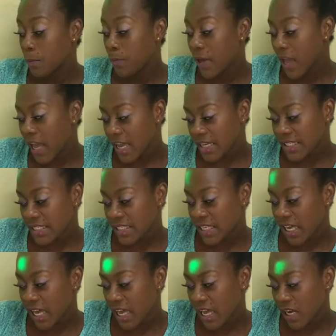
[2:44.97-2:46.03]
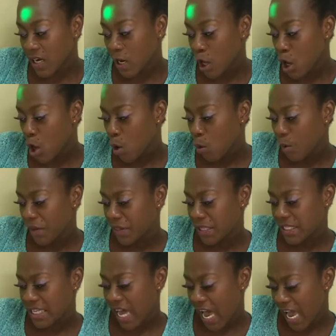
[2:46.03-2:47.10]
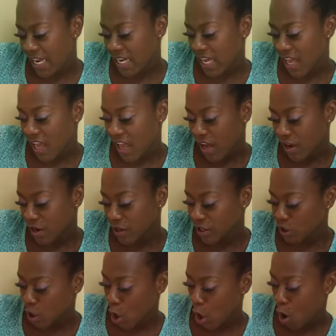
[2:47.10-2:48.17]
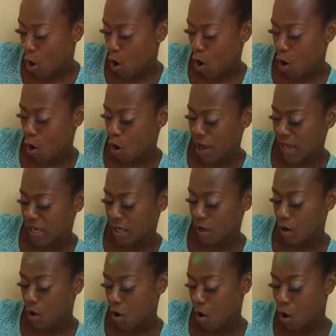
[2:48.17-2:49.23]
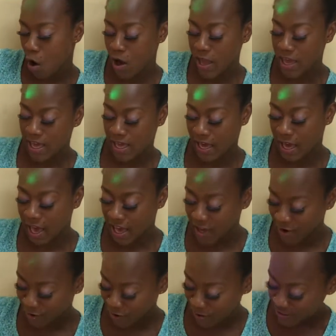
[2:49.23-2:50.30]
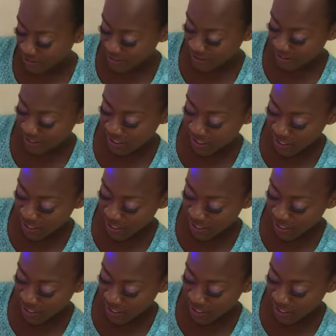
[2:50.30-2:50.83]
Pink skin with tiny hairs, oink, oink, I grunt